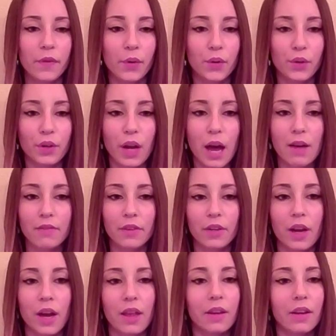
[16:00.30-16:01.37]
photograph, or
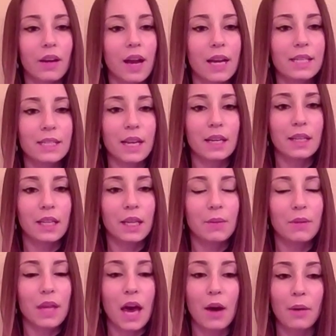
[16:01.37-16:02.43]
other identity
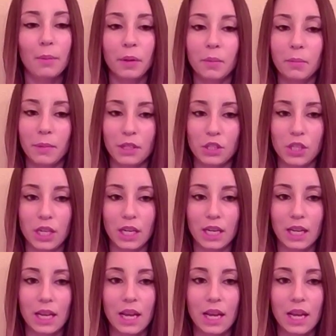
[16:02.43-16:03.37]
without permission.